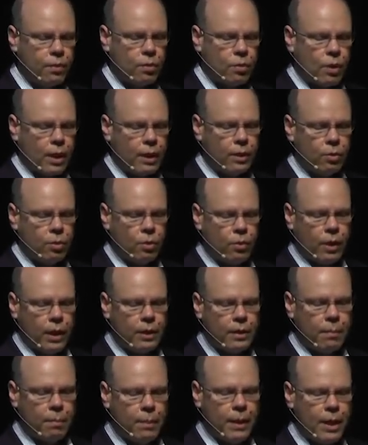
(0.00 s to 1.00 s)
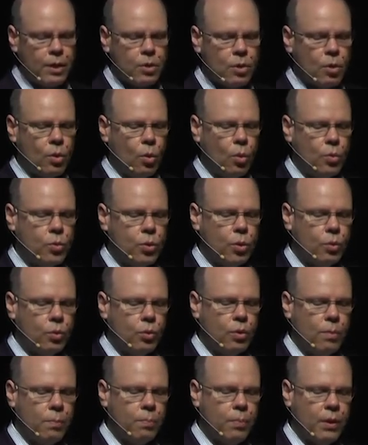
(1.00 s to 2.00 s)
trying to create a base closer
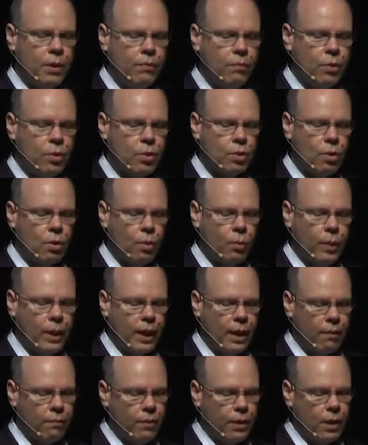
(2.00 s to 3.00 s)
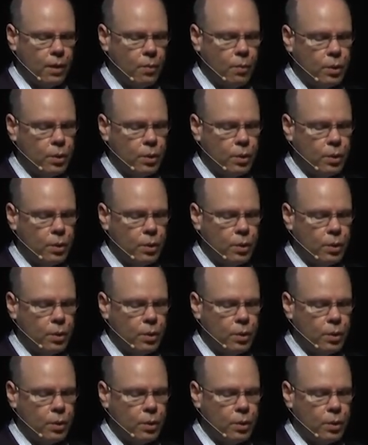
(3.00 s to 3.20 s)
to the previous low we have here,